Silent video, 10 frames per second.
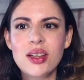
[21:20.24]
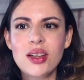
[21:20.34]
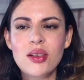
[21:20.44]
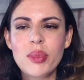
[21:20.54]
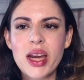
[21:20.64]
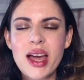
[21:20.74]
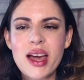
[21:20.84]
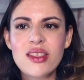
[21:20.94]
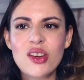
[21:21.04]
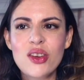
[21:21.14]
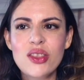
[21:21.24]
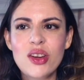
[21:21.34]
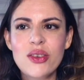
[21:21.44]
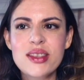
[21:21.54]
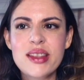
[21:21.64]
But again,
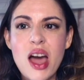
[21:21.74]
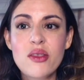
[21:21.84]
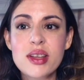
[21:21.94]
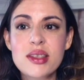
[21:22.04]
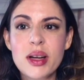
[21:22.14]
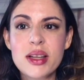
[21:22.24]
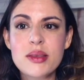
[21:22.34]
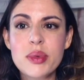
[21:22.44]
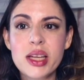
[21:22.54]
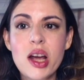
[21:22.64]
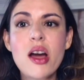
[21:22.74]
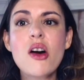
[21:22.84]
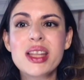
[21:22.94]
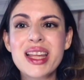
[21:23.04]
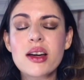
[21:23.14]
there is that responsibility. Oh,
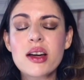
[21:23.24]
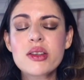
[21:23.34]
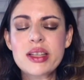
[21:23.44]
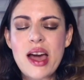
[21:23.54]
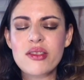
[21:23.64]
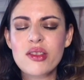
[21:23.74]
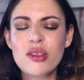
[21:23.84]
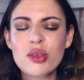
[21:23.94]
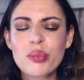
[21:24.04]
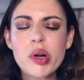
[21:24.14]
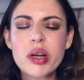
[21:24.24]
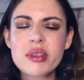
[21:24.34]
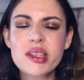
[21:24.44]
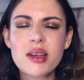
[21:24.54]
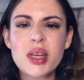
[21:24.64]
I think, oh, yeah, the third point
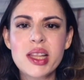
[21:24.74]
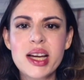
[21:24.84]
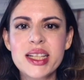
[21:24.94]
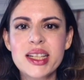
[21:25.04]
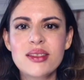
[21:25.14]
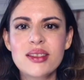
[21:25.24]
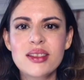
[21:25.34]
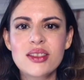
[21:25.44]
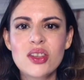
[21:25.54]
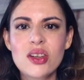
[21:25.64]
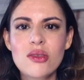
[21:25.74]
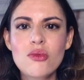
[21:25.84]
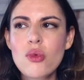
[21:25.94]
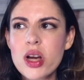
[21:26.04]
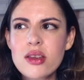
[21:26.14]
was going to be like
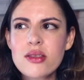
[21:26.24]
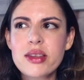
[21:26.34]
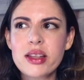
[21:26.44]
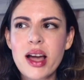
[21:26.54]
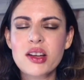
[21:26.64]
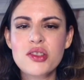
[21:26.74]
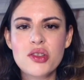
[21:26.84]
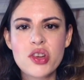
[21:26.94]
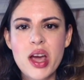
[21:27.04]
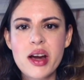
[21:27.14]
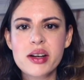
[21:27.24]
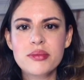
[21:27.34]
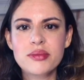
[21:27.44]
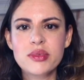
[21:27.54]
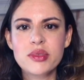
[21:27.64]
what you select to share,
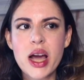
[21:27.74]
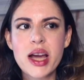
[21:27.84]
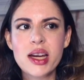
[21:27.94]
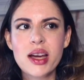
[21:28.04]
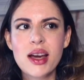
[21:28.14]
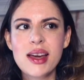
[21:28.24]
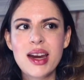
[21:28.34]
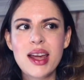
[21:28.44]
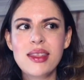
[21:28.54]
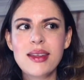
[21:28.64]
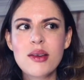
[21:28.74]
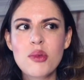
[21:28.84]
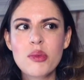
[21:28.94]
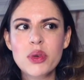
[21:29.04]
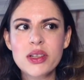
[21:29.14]
right? And I think
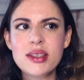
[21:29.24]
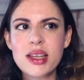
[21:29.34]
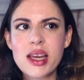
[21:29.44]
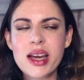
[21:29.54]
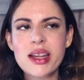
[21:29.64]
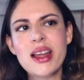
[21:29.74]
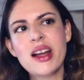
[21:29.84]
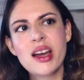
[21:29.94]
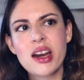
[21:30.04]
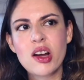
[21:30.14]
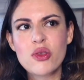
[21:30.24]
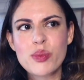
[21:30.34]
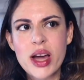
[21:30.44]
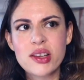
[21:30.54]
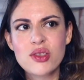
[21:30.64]
what we're seeing, and that kind of goes
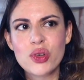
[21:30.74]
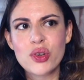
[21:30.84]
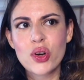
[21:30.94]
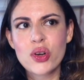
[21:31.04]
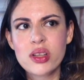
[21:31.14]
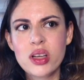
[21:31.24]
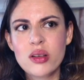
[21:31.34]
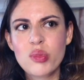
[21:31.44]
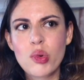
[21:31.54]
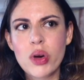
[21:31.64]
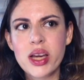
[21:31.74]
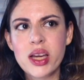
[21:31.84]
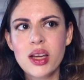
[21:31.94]
back to an earlier point,